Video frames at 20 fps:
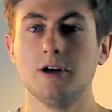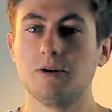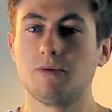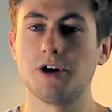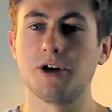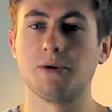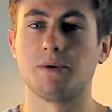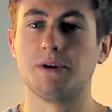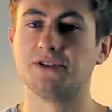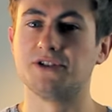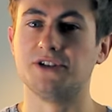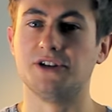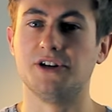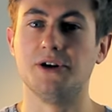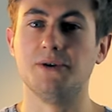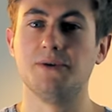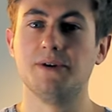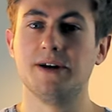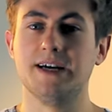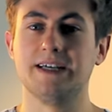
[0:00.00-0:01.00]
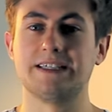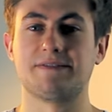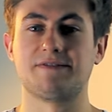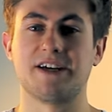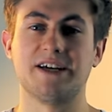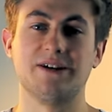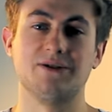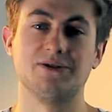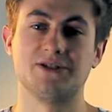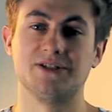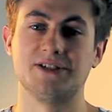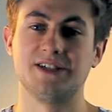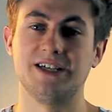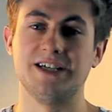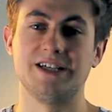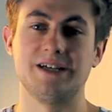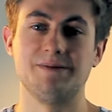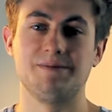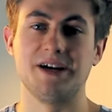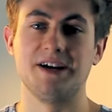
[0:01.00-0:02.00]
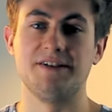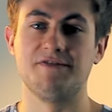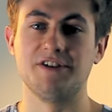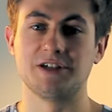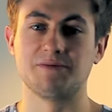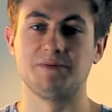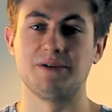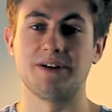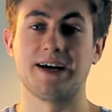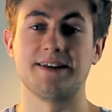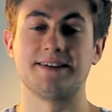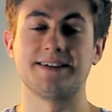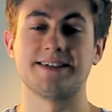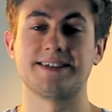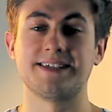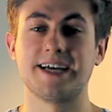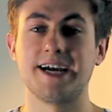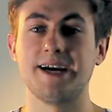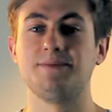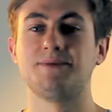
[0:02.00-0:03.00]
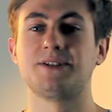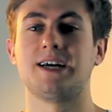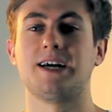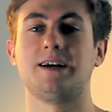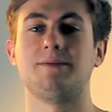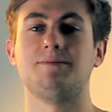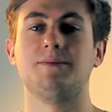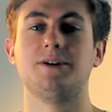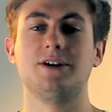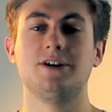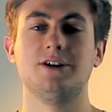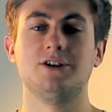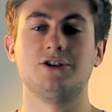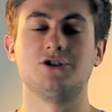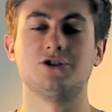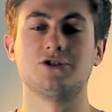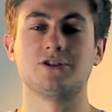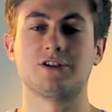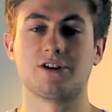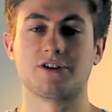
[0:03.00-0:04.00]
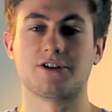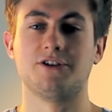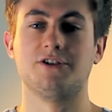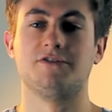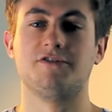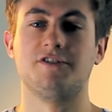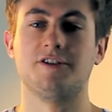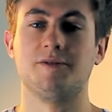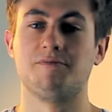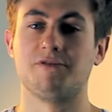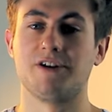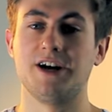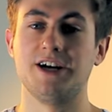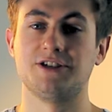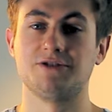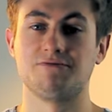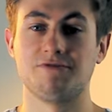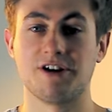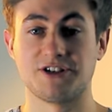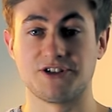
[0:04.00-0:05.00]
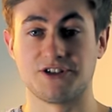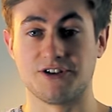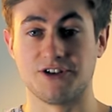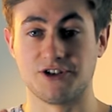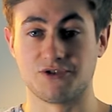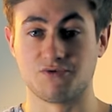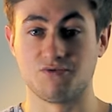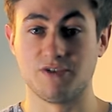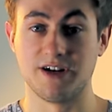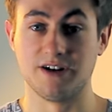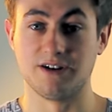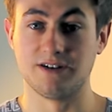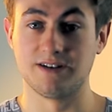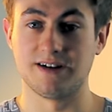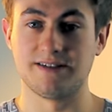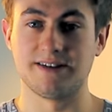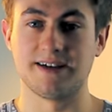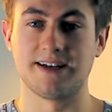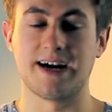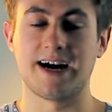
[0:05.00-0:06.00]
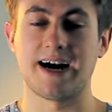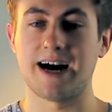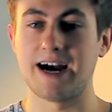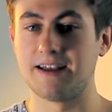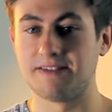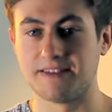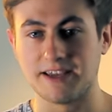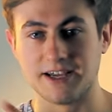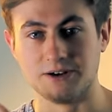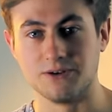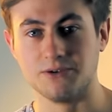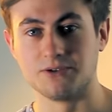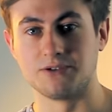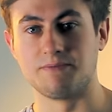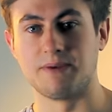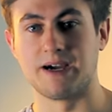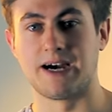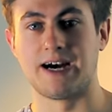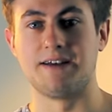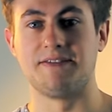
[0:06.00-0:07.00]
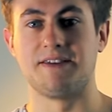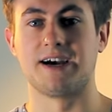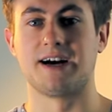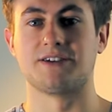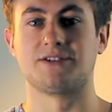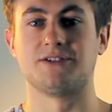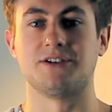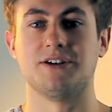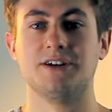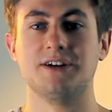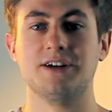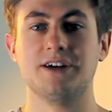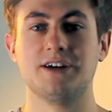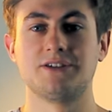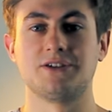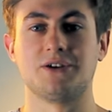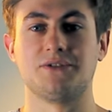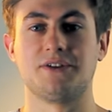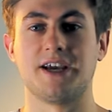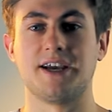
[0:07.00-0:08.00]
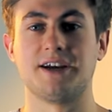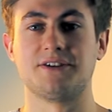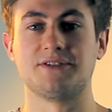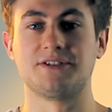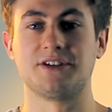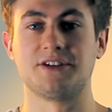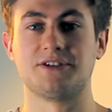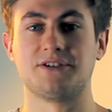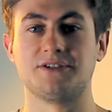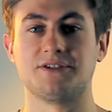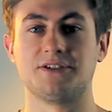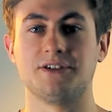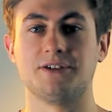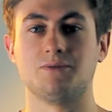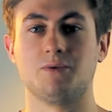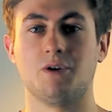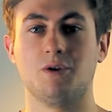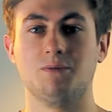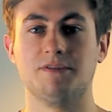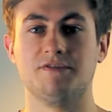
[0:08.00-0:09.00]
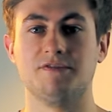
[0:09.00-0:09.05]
What you want to do is have the hilt and CG blade visible at the same time, just long enough for the brain to register that it's real and then hide the hilt behind the actor so the inconsistencies won't be